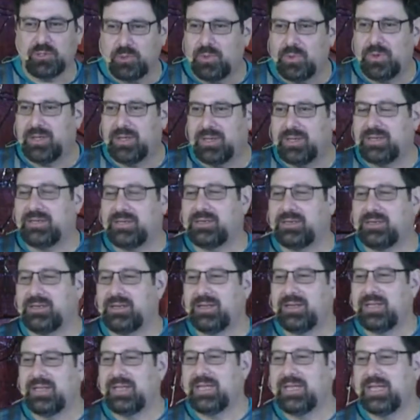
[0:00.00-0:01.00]
one,
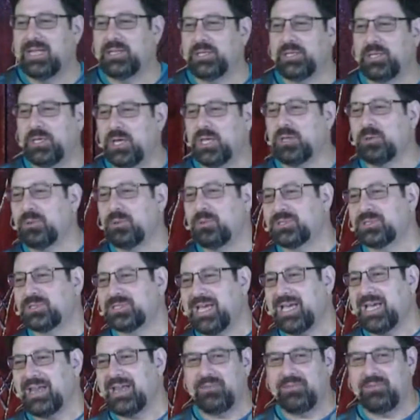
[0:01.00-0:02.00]
and the other one was
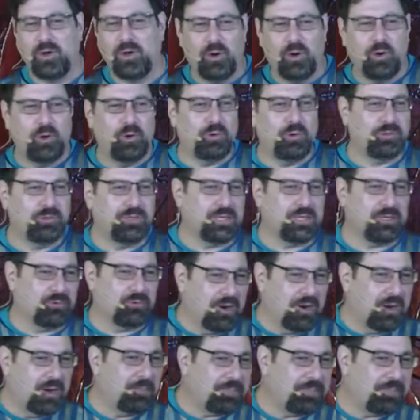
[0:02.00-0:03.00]
kind of old and
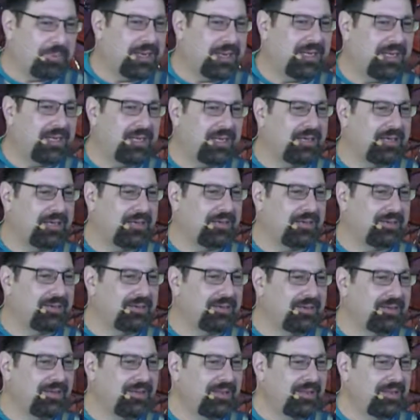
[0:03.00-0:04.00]
grumpy. And
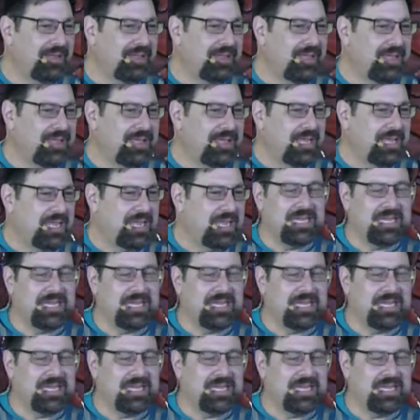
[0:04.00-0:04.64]
he